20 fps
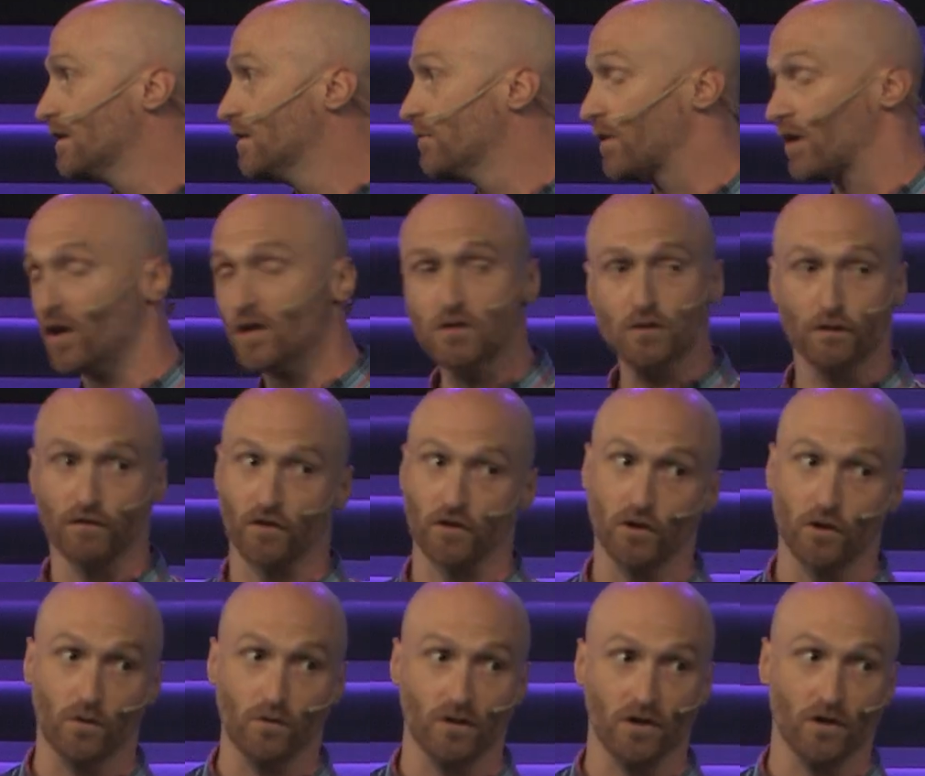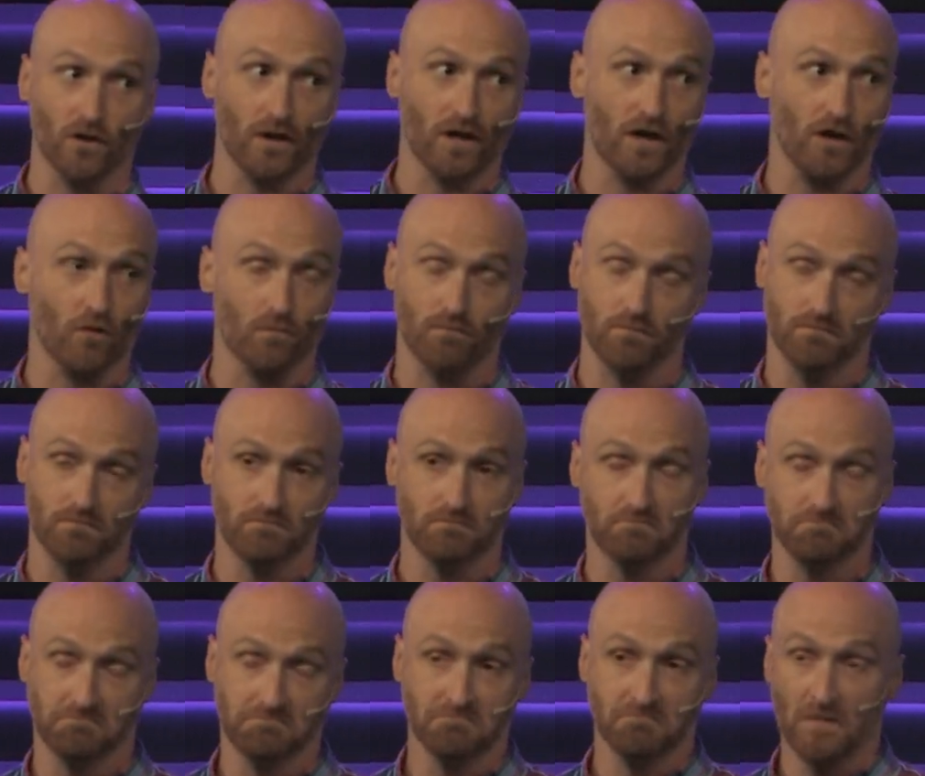But also for you, when you're here, and
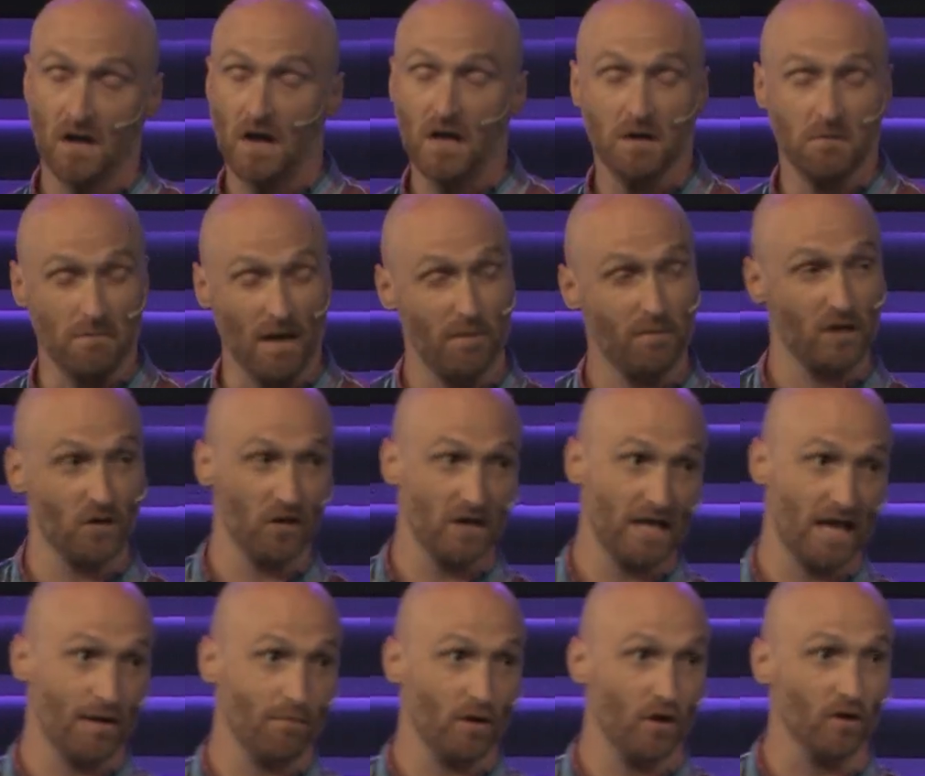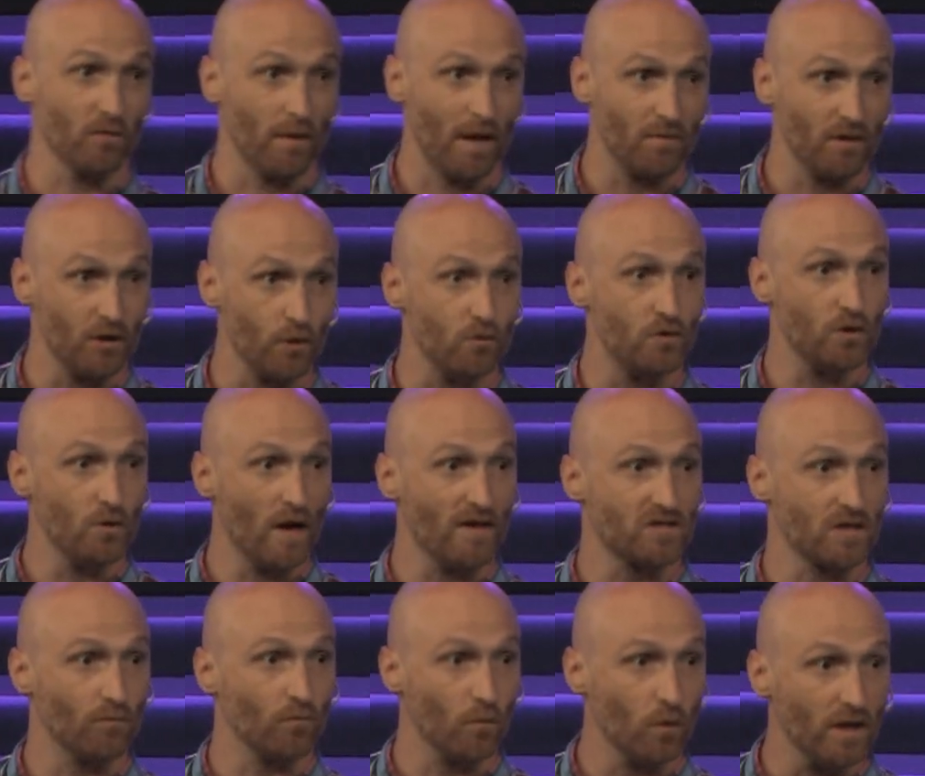maybe you're in that boat, maybe you do have
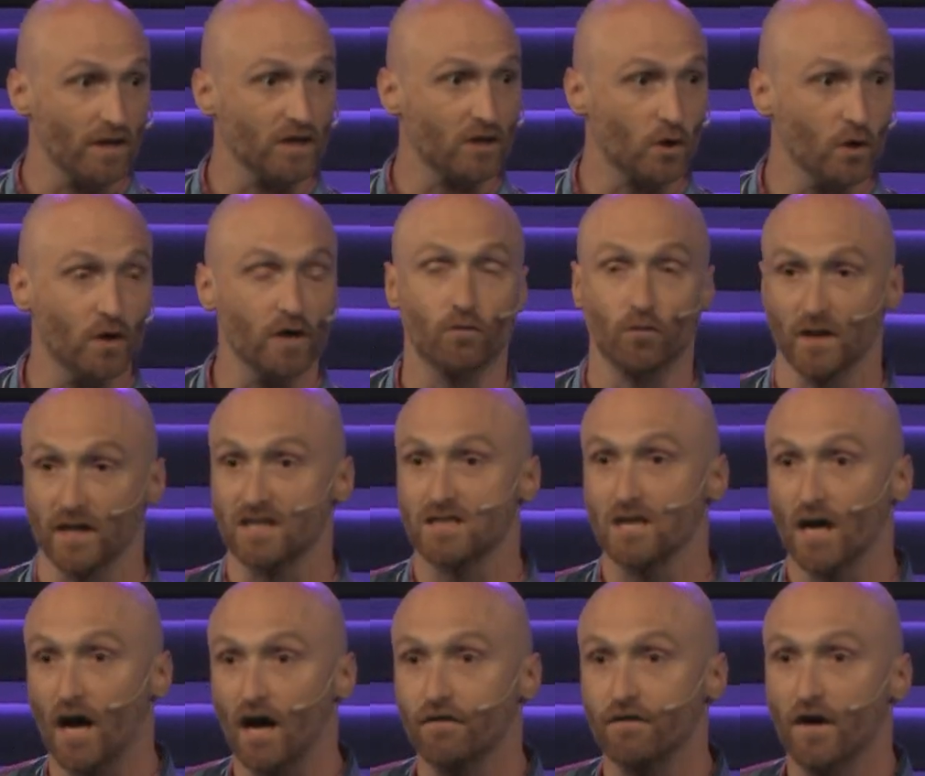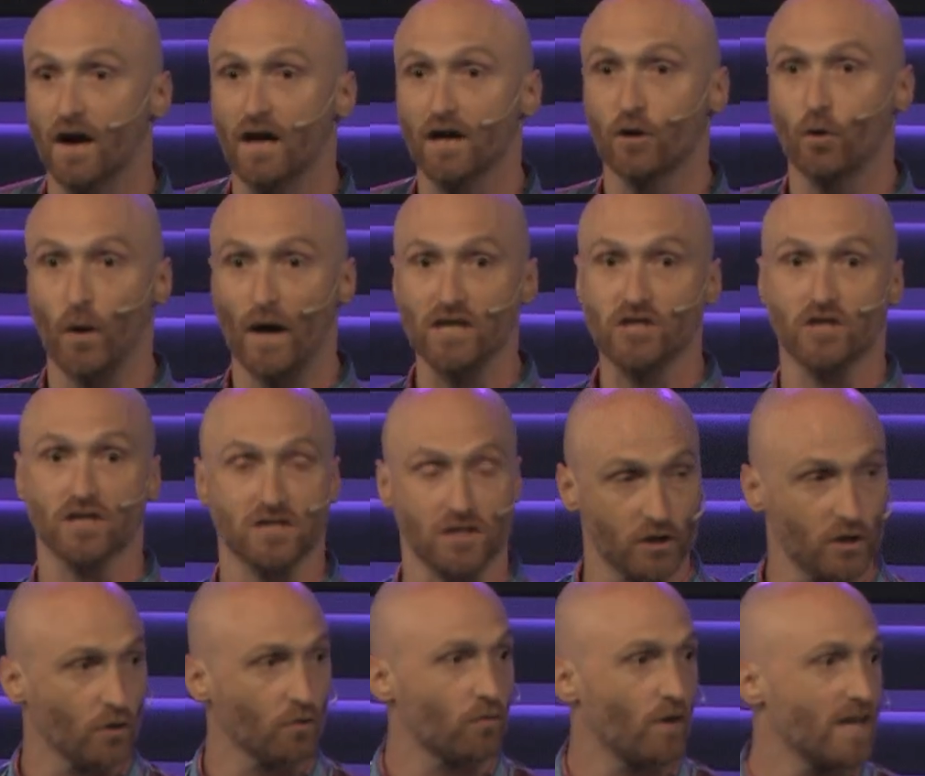some really good, really tough questions that
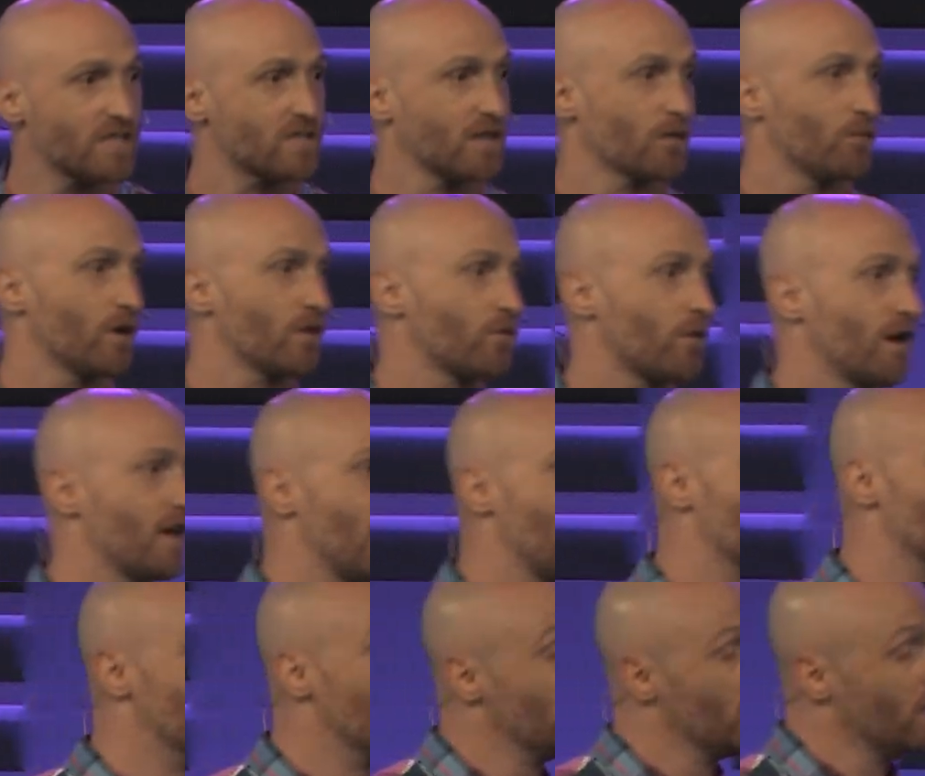you're wrestling with right now.